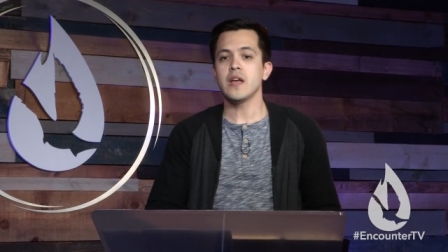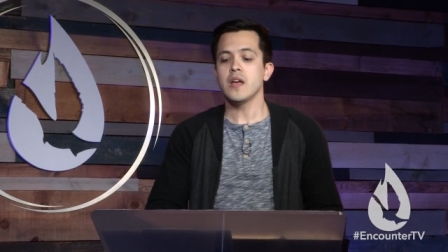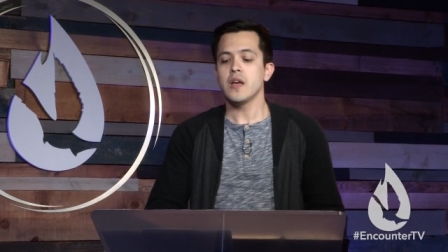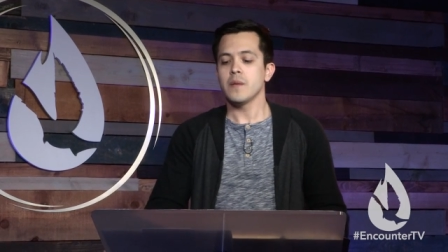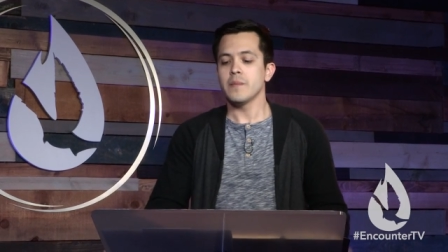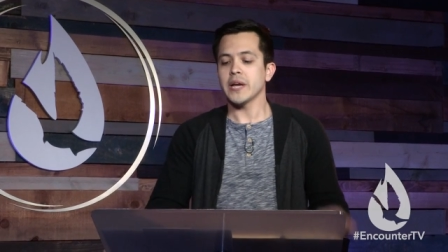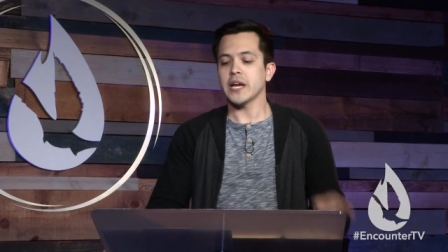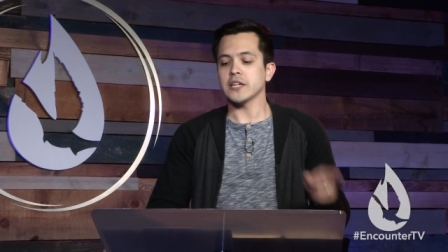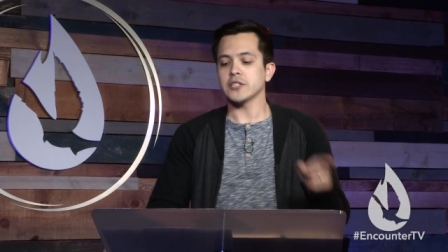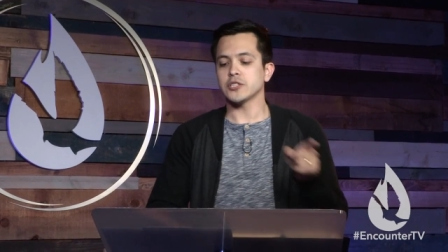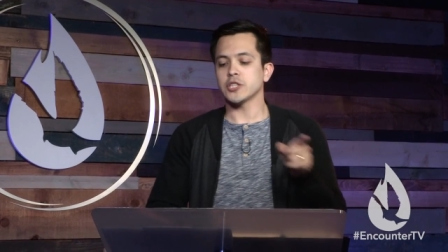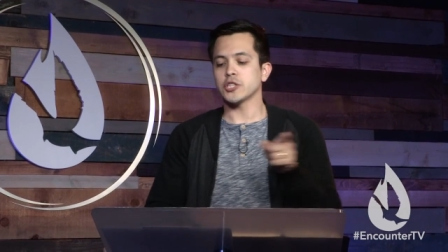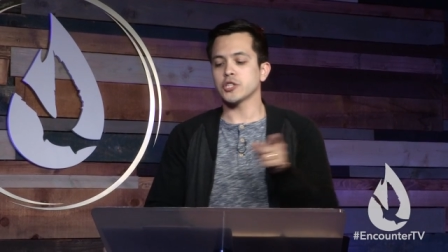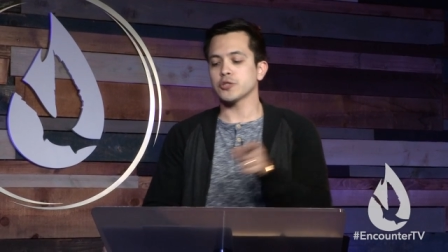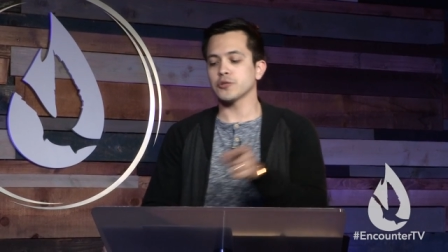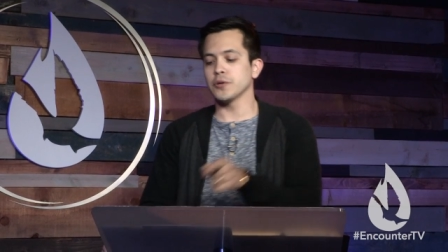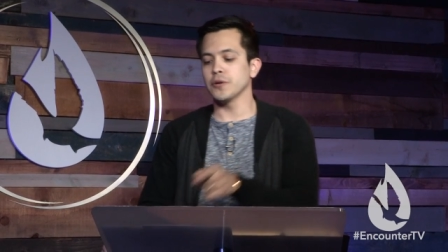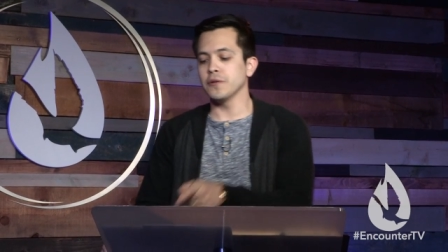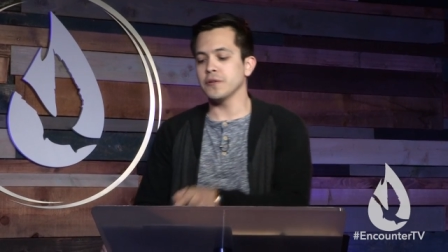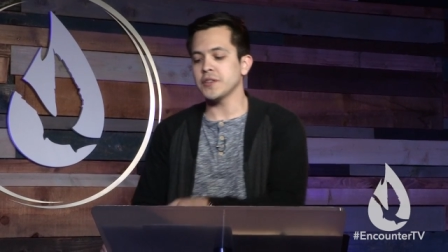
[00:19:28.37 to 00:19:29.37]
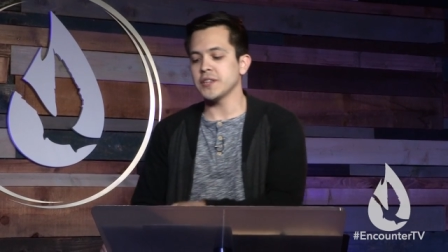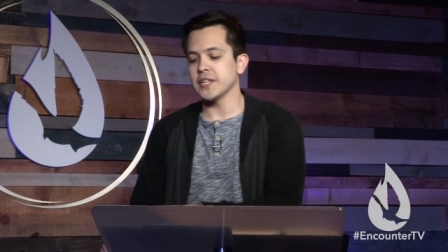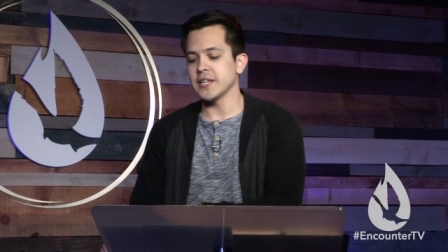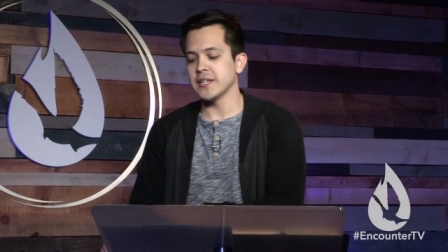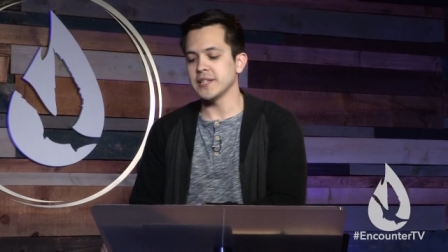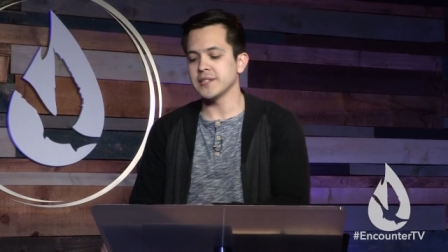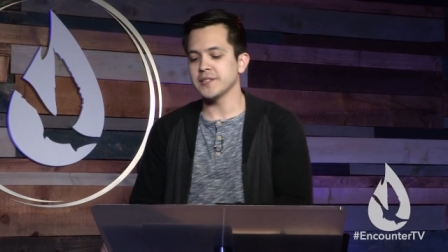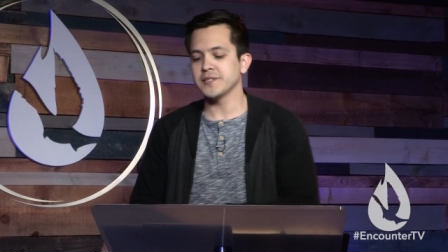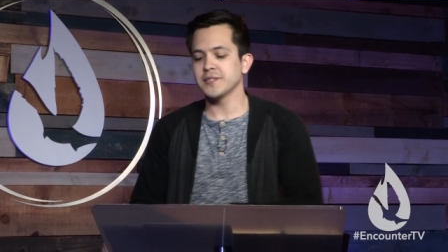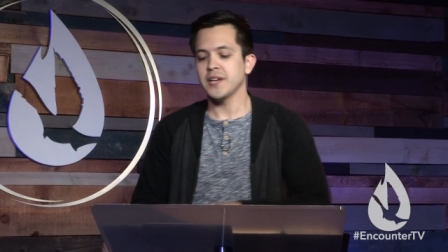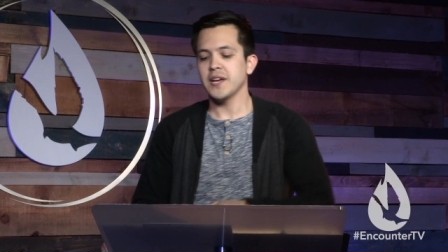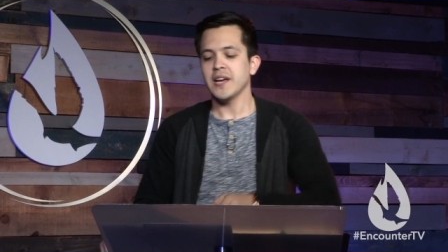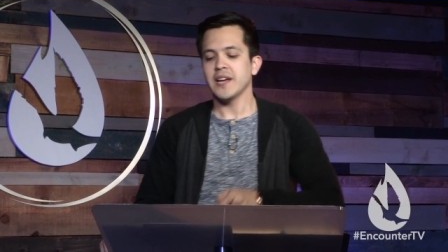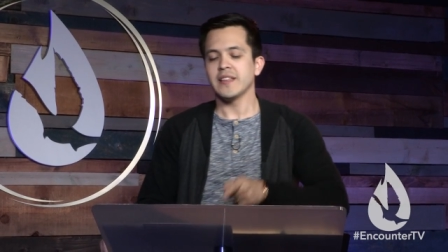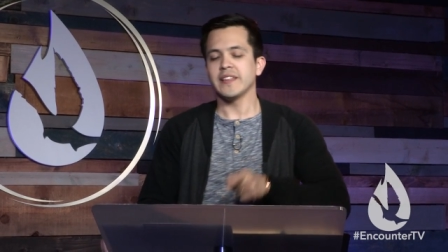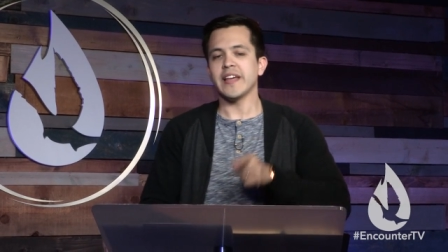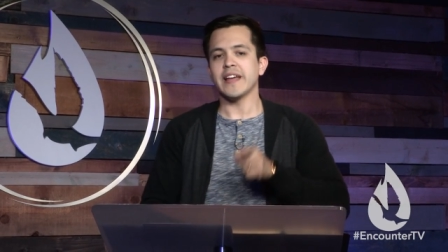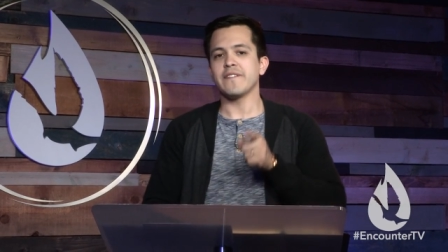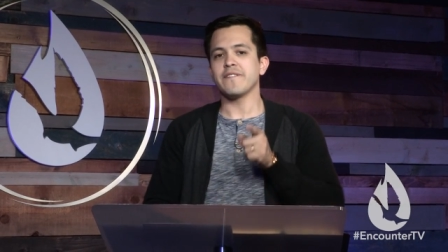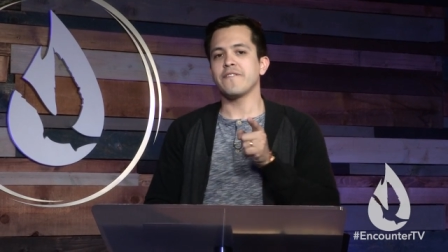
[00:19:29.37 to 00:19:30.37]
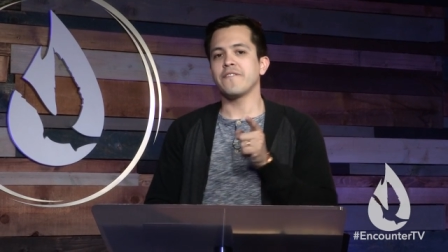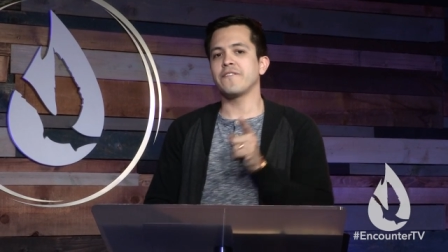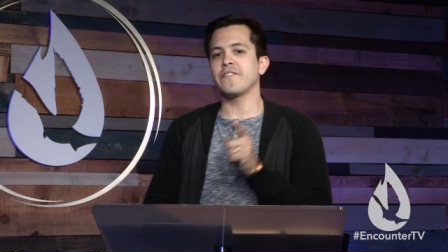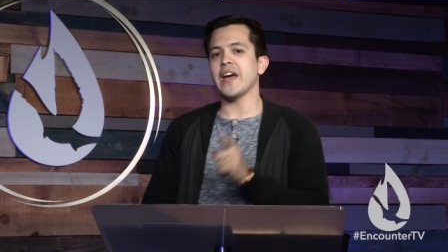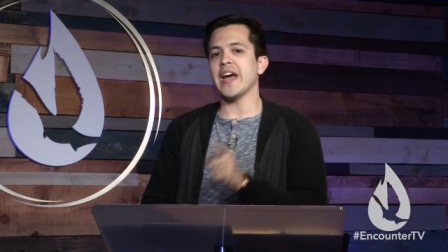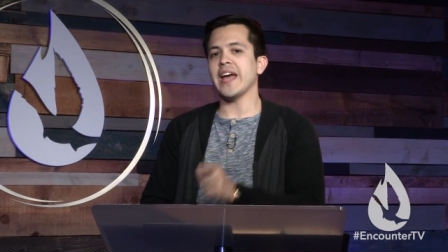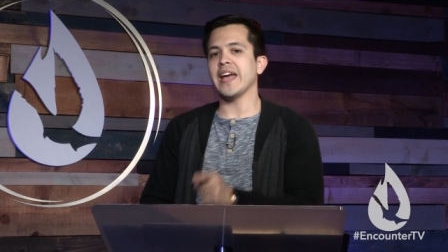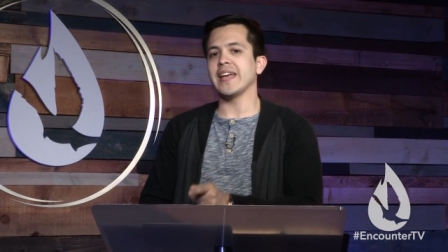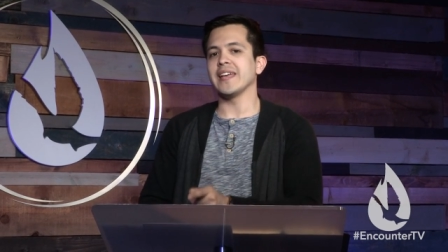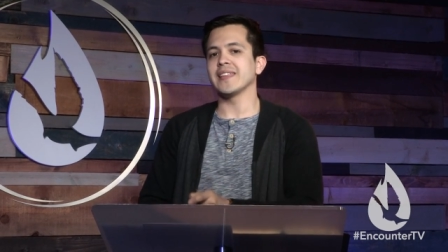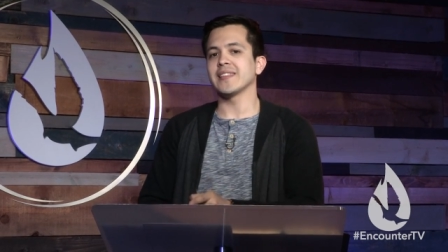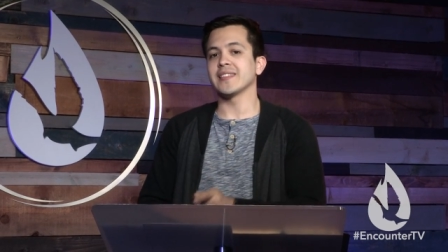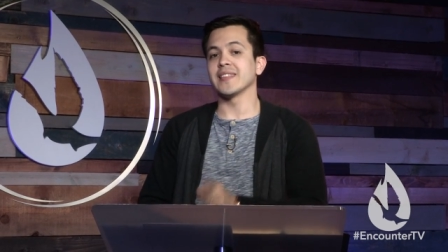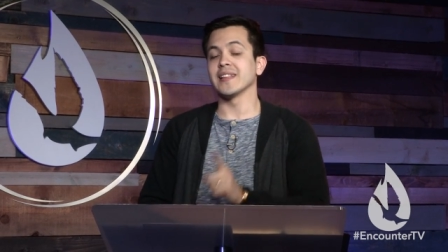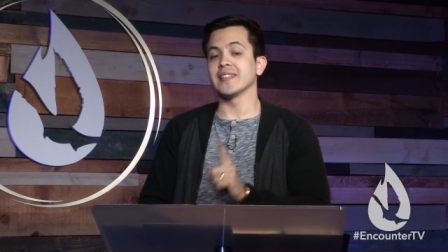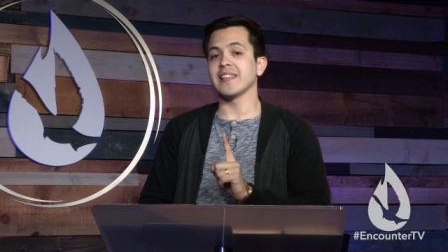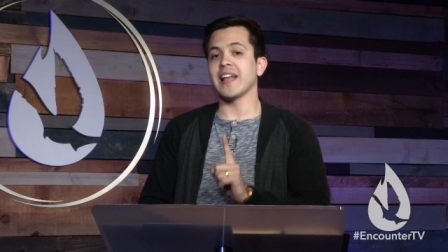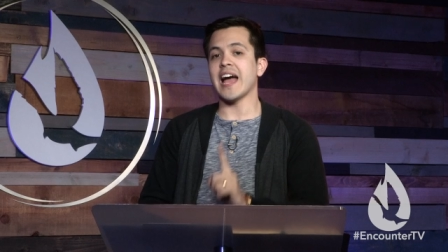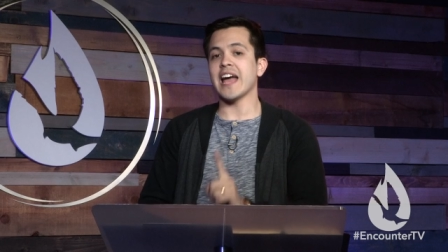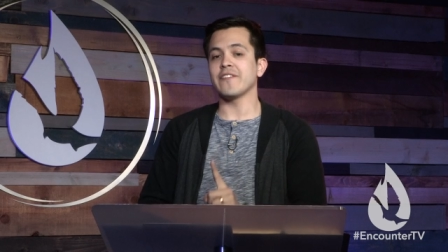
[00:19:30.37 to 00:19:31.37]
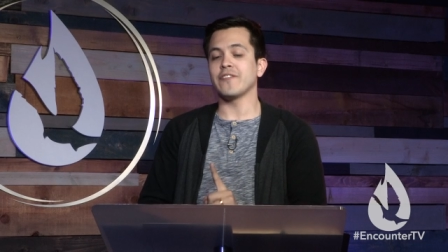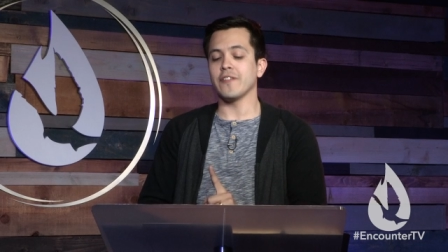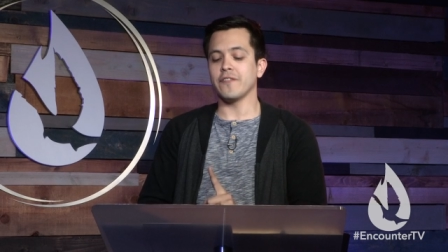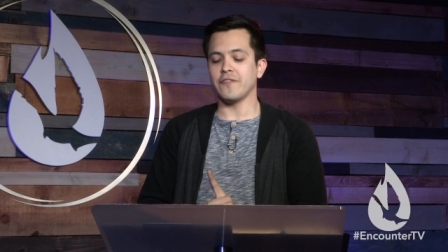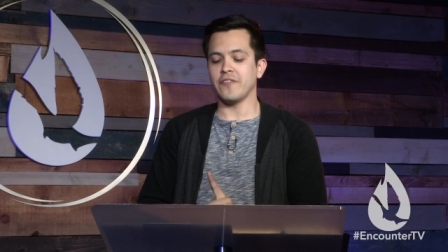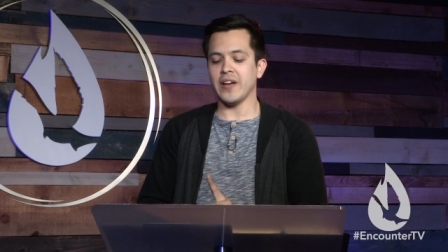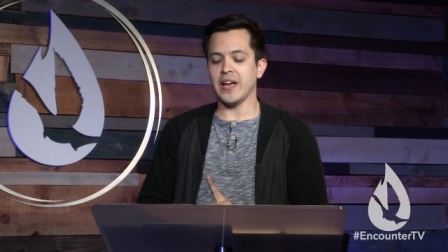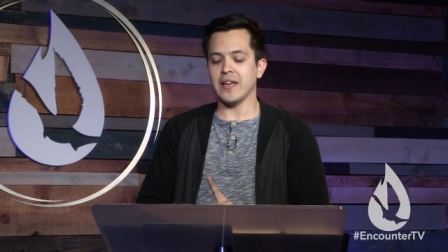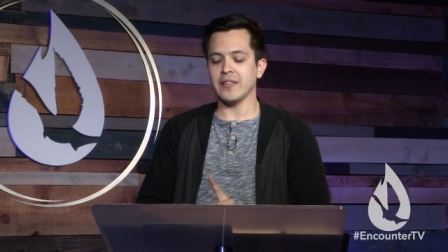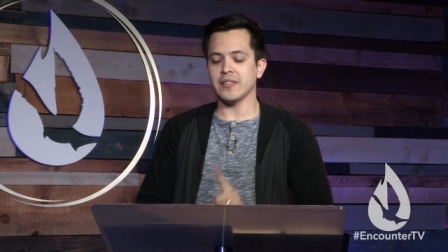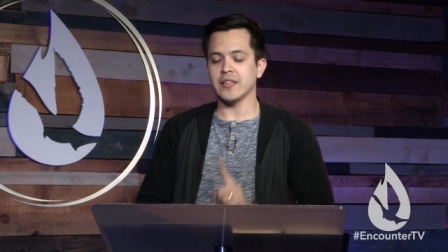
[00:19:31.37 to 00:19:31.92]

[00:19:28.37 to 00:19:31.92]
Because the truth is that faith, the life of faith,